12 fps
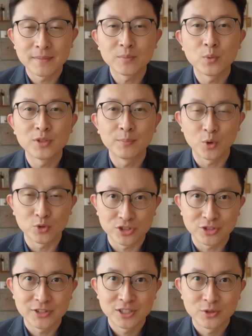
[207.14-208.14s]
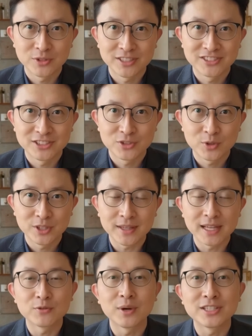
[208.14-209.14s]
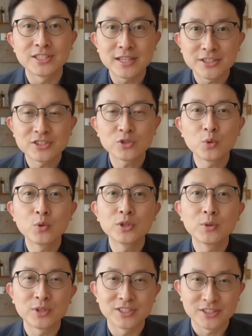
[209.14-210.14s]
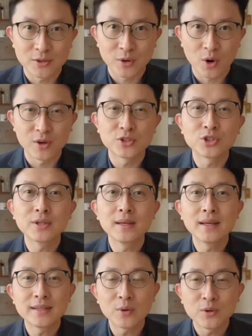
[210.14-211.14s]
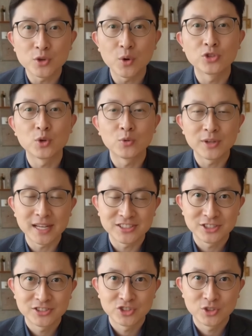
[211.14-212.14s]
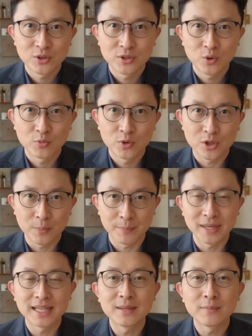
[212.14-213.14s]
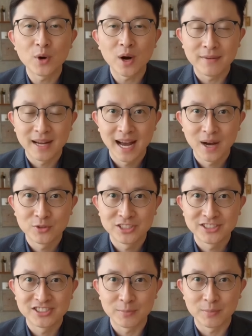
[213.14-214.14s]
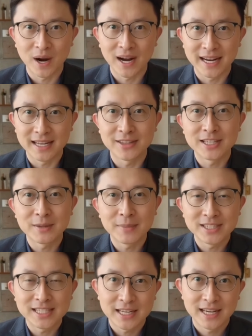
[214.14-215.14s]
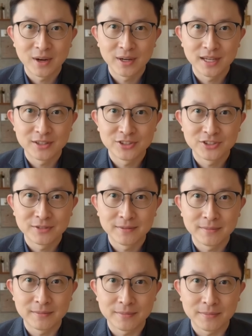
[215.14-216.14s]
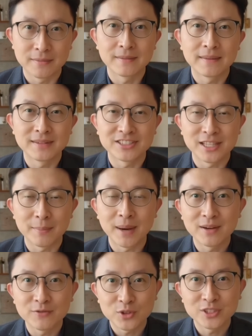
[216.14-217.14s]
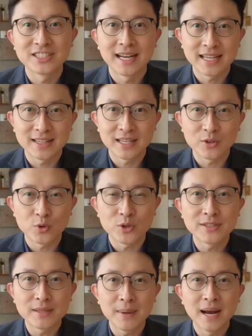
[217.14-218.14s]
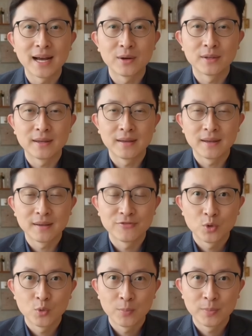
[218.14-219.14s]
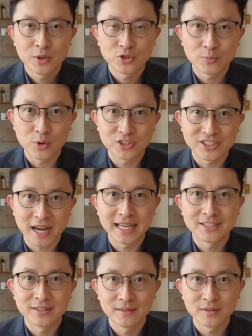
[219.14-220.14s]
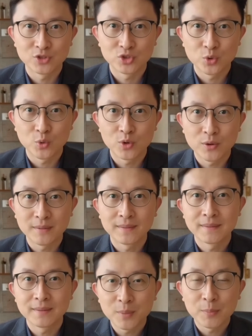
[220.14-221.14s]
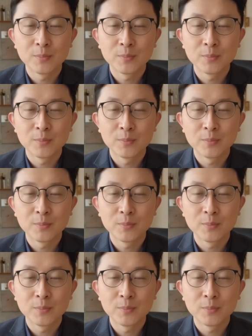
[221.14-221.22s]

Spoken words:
With most of the units at Springleaf Residence sold at recent launch, there is also less concern over competing private housing supply in the immediate areas. Step back for a second and look at the pattern. Fewer bidders per site? Sure. But